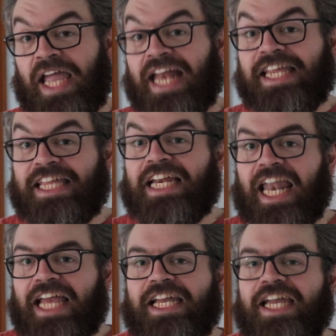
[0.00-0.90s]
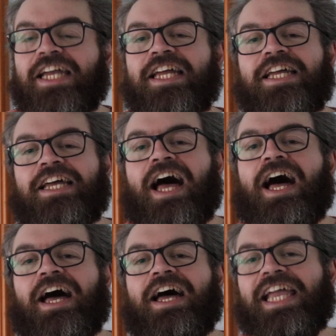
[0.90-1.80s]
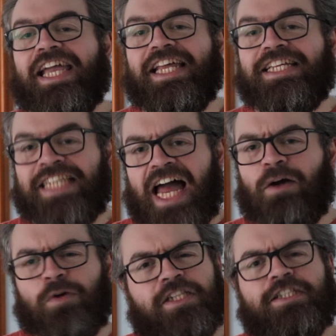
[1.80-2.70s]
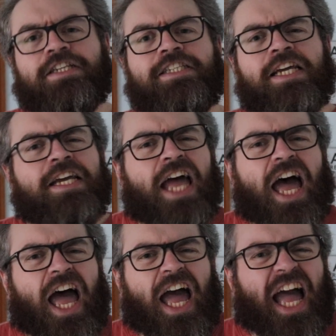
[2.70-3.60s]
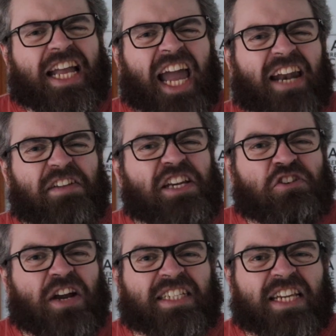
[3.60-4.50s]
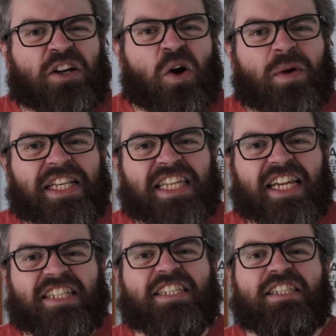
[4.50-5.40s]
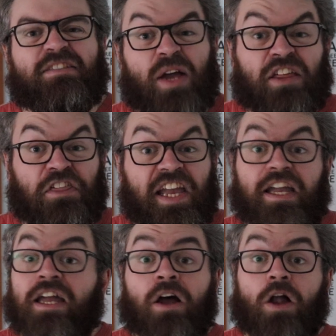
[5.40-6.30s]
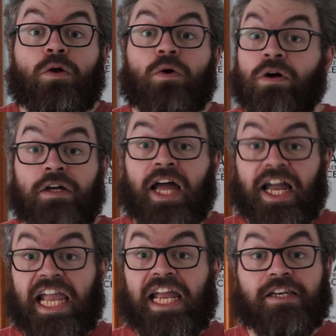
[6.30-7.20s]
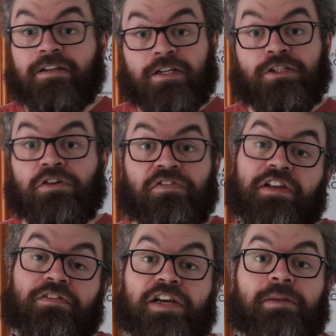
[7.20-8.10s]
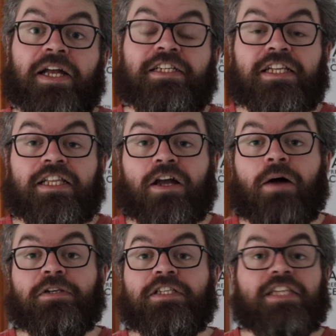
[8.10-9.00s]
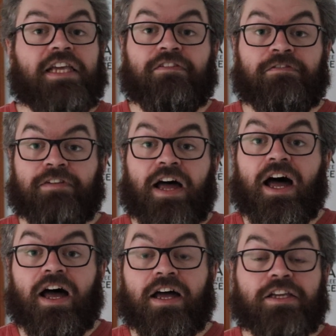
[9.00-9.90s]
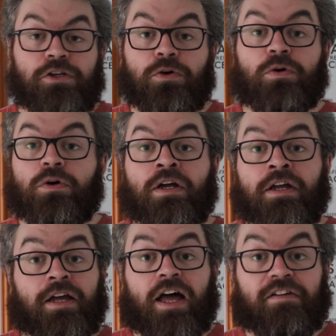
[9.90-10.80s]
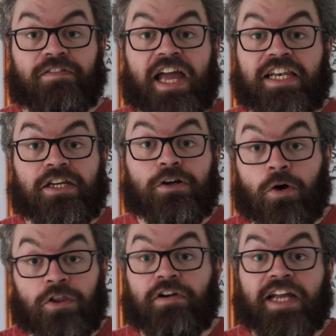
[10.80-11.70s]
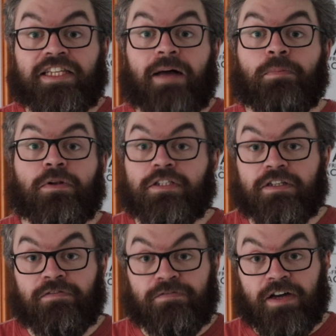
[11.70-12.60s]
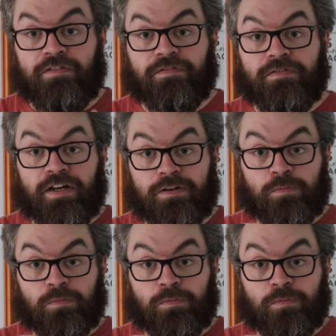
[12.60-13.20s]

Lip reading: anything like it is now. It's just a kind of interesting coincidence, I think. Although, again, do feel free to mention in the comments if you know of any other examples of